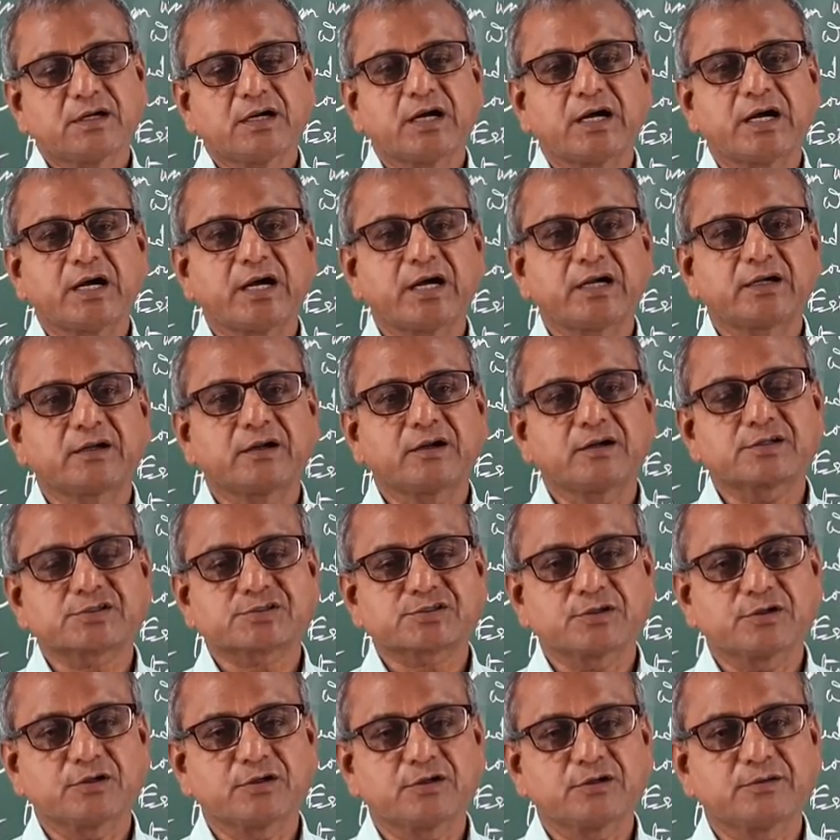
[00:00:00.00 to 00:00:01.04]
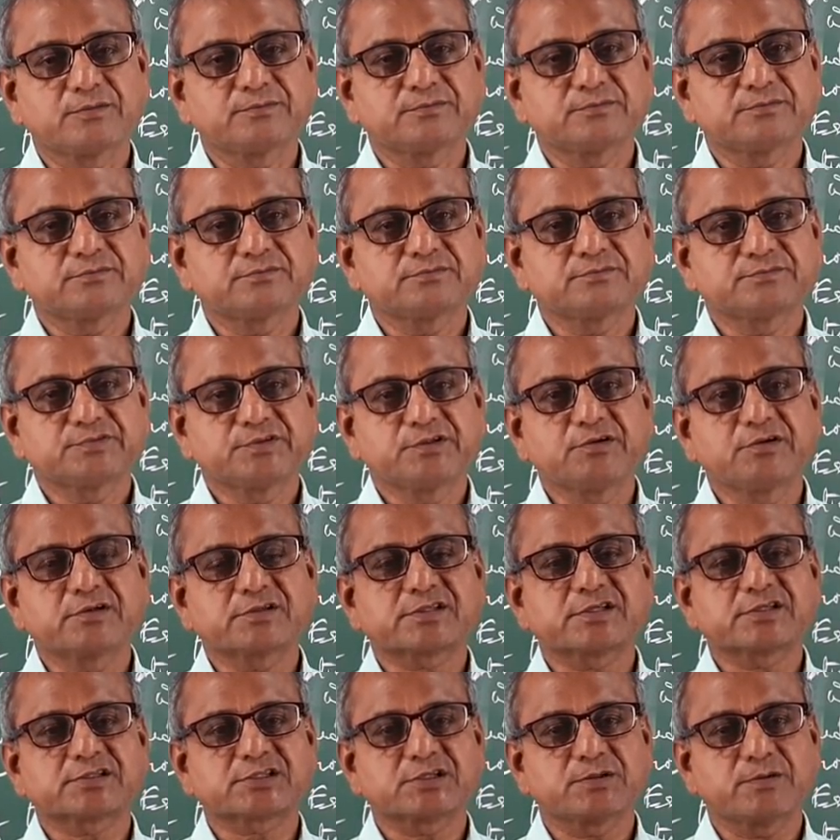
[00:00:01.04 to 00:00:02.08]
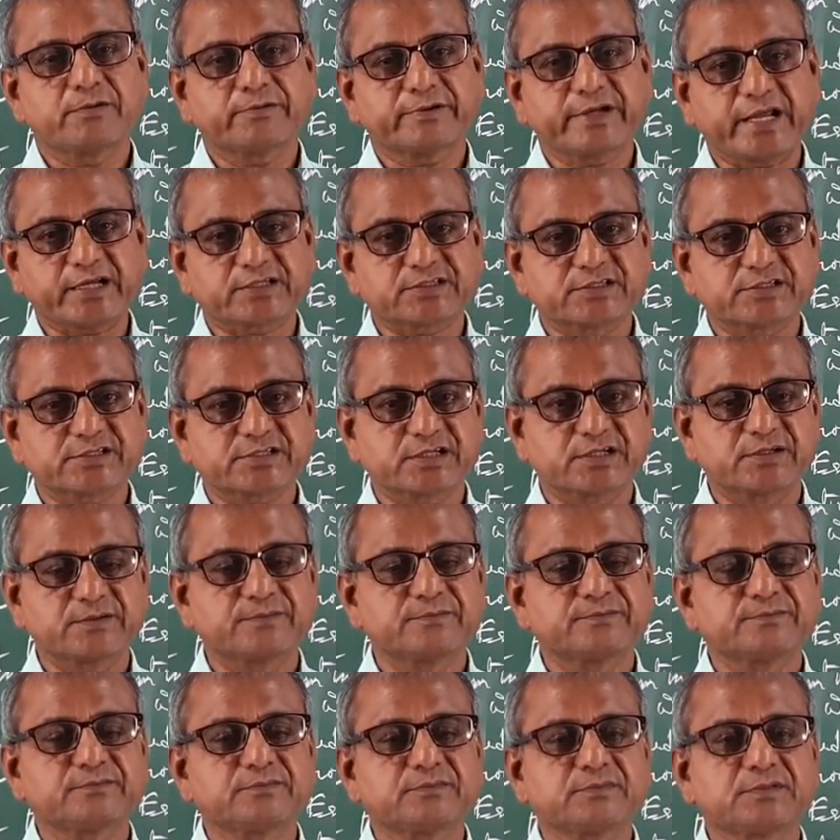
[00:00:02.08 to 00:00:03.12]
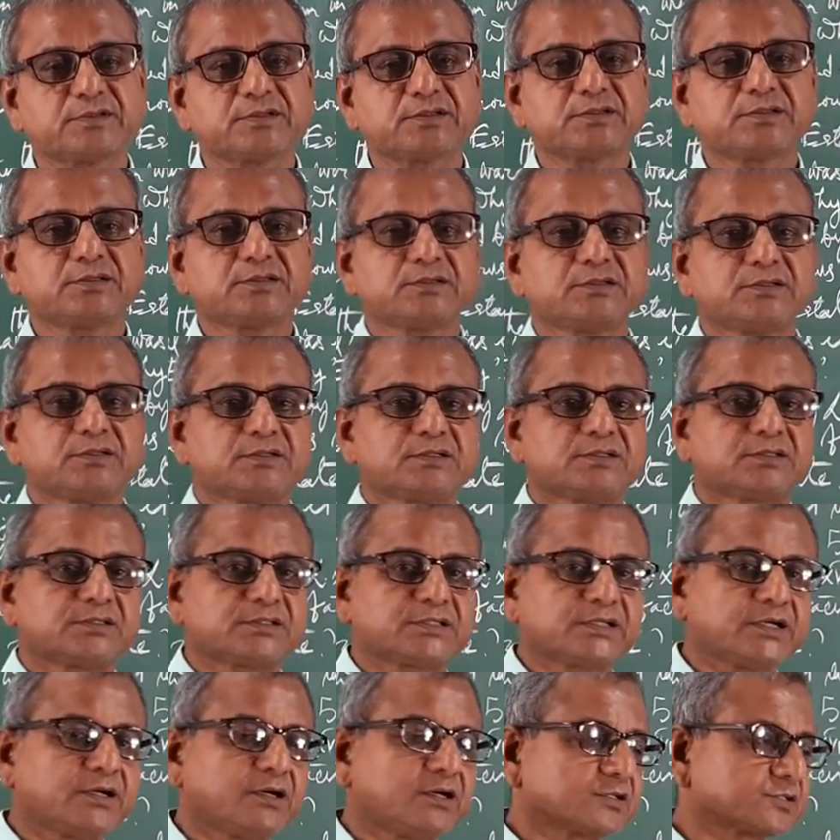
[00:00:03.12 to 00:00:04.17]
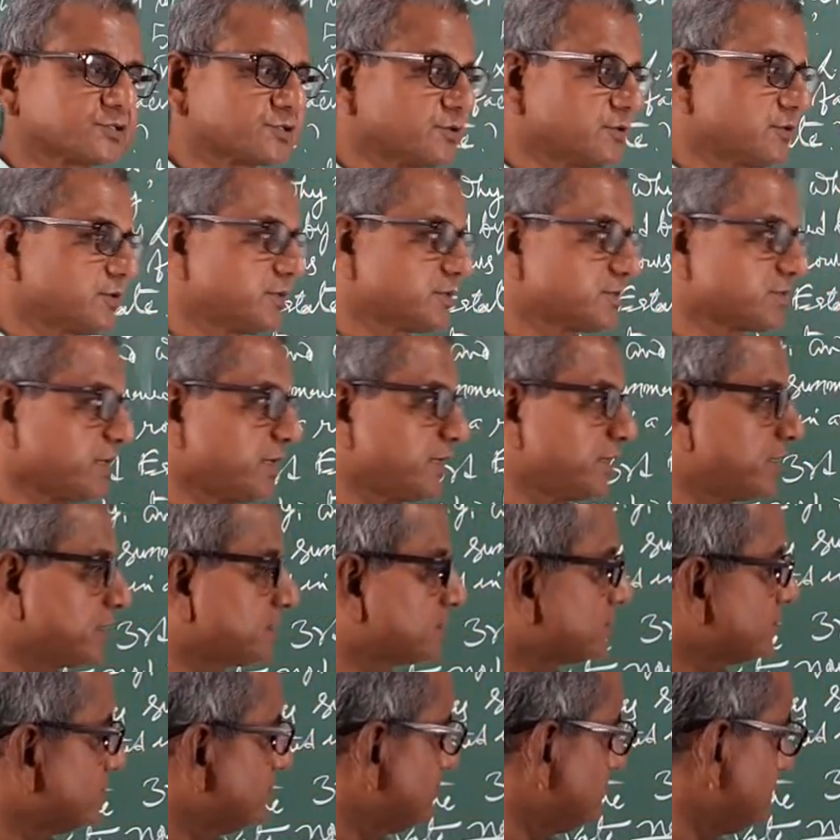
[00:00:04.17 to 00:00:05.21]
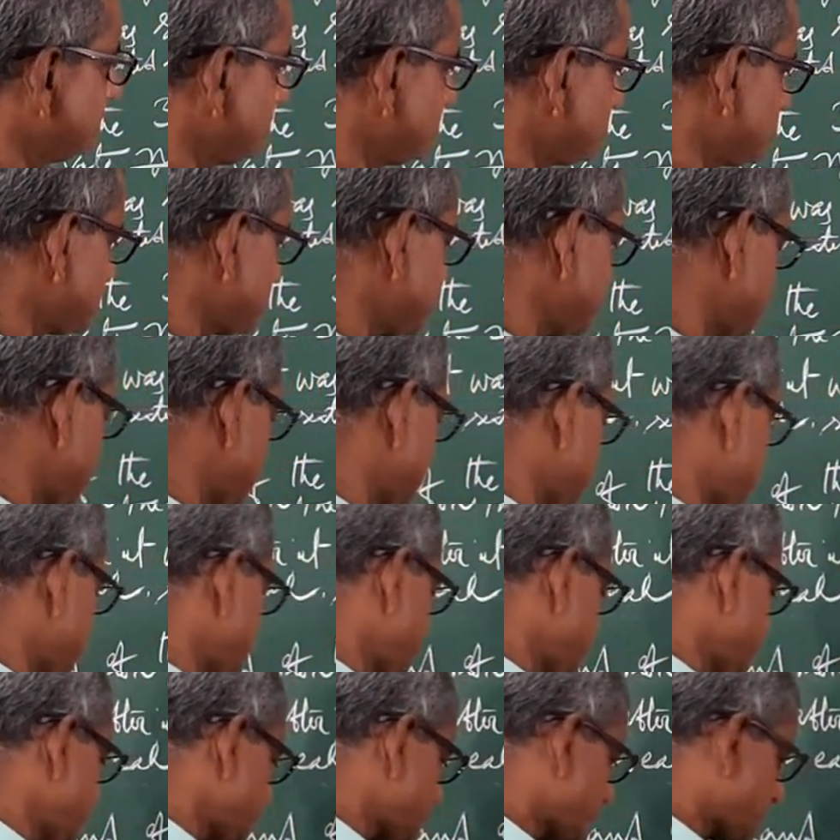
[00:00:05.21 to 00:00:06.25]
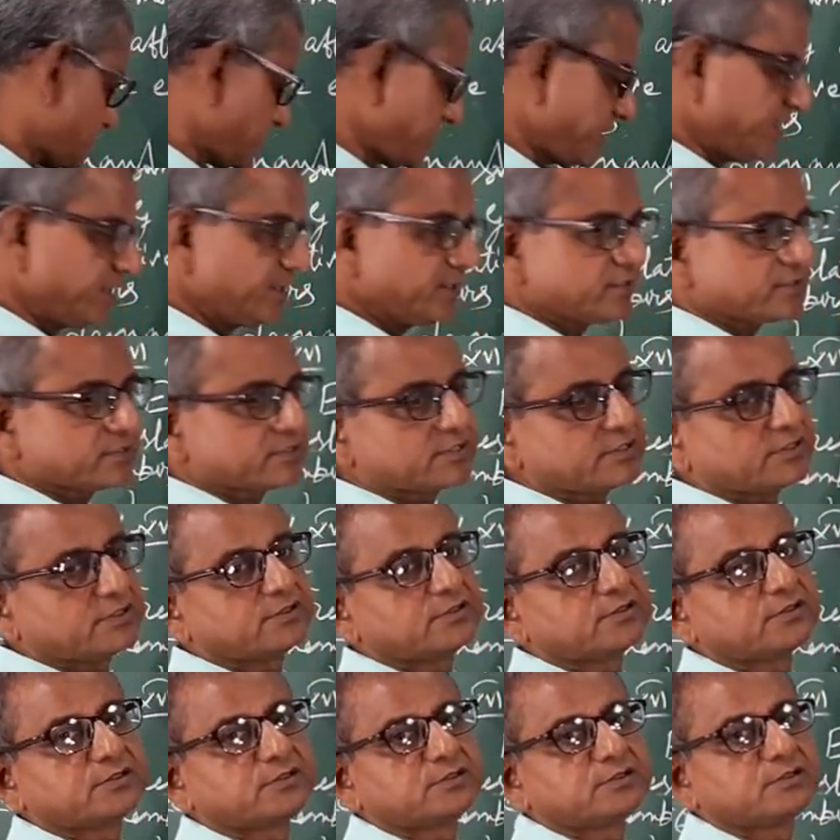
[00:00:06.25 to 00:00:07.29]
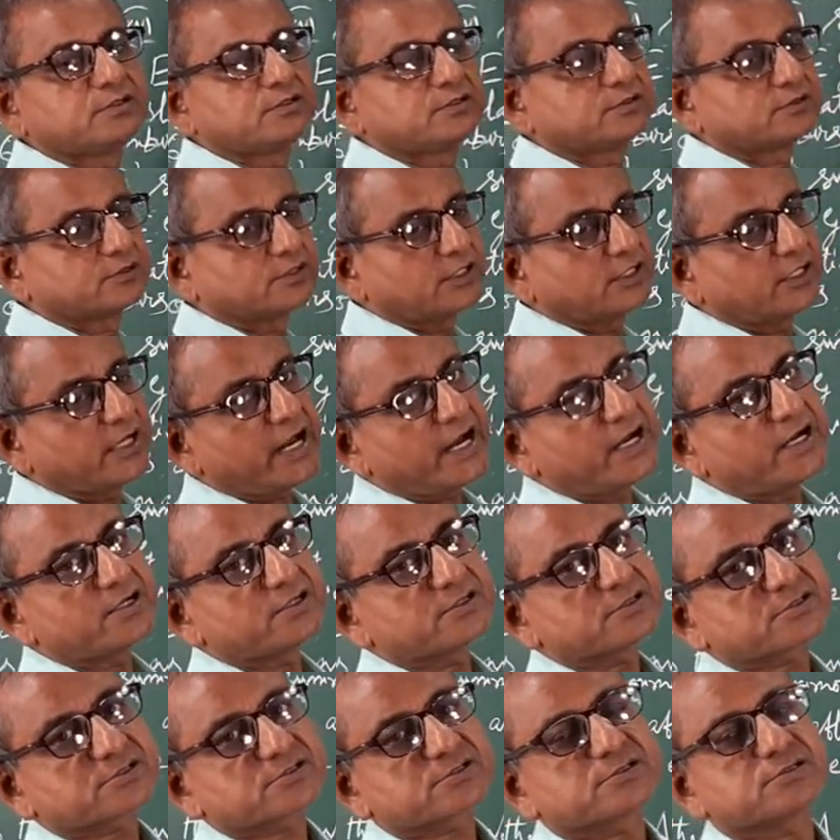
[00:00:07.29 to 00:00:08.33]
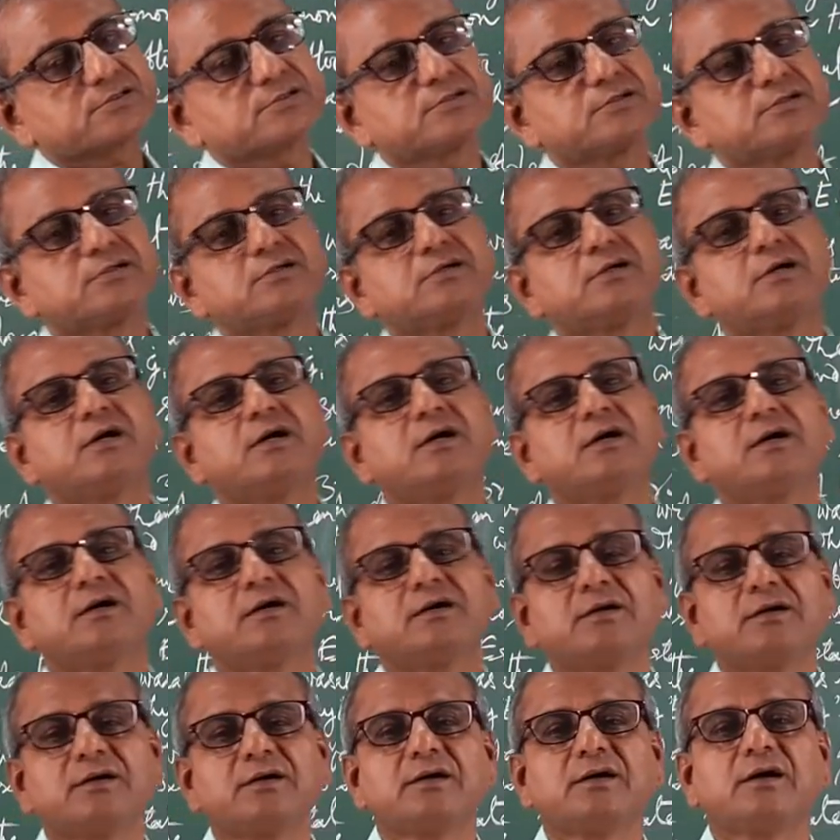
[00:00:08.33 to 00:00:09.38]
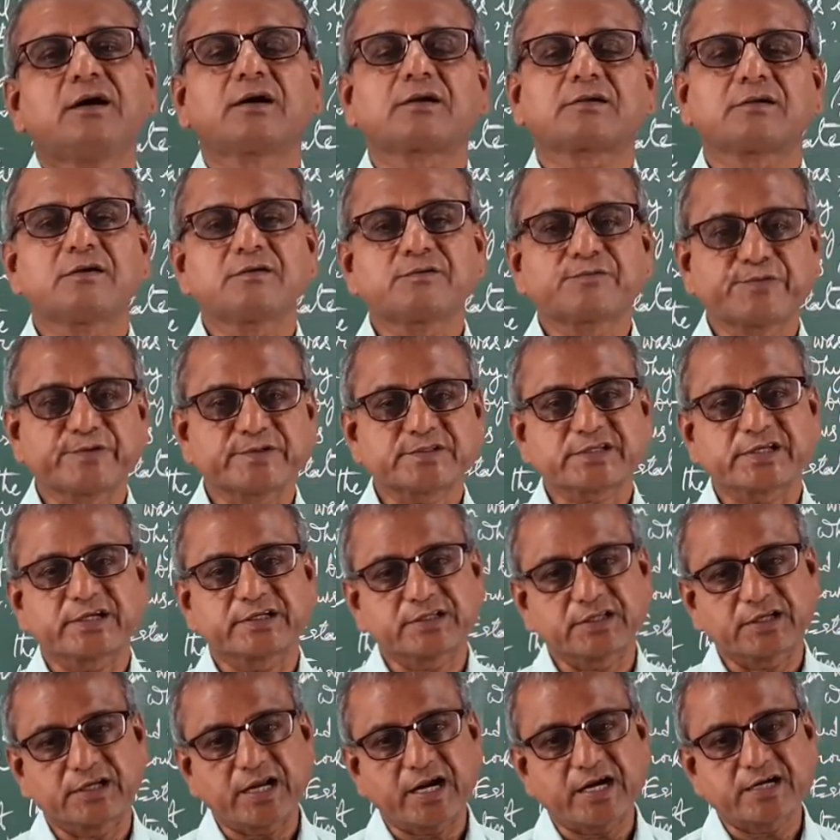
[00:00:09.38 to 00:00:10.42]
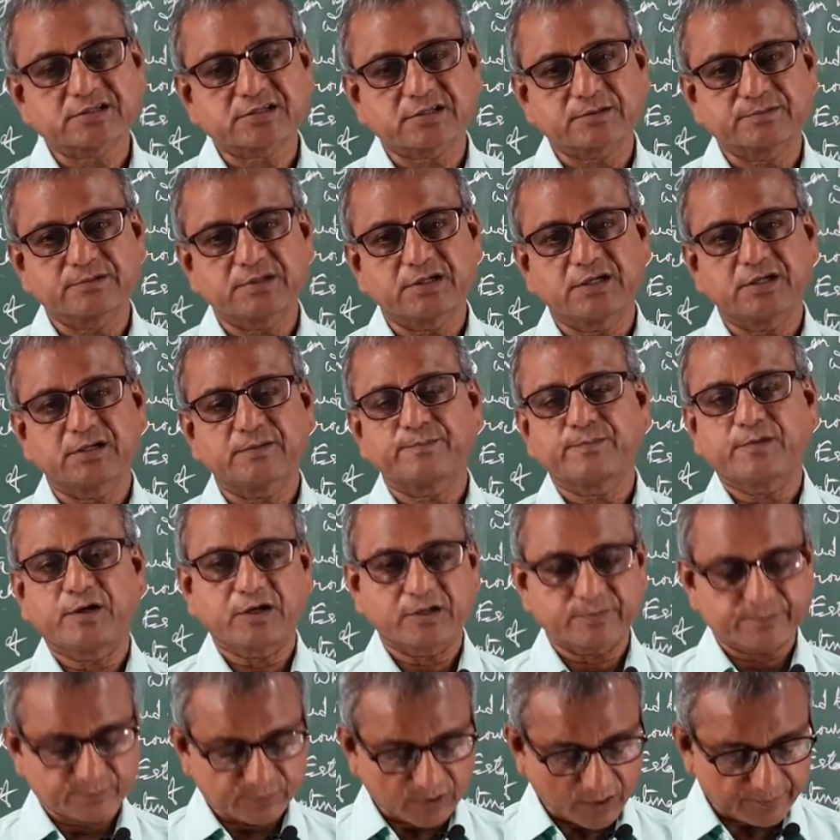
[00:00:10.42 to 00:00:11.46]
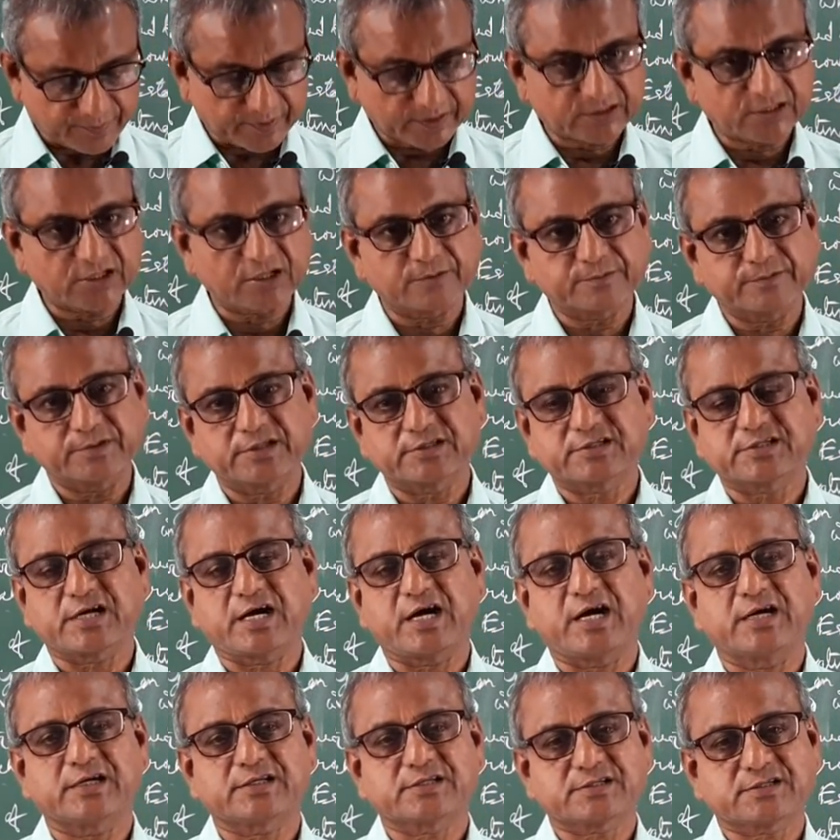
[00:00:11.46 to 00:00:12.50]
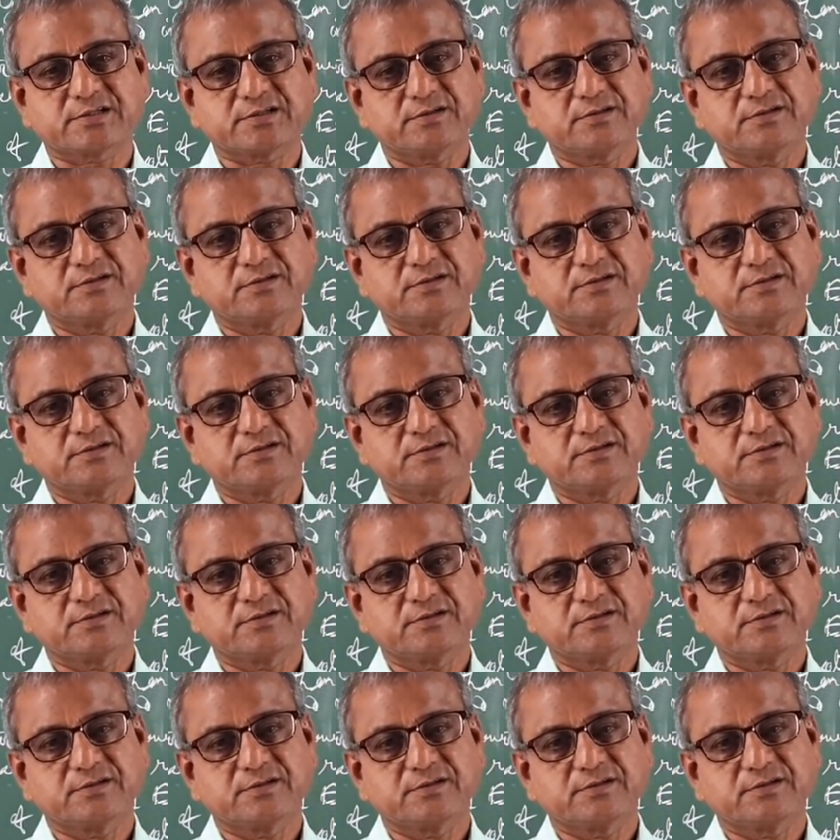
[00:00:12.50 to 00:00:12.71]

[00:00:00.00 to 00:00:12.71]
and also feudal system of taxation. They also decided to seize the lands or confiscate the lands of the or property of the church.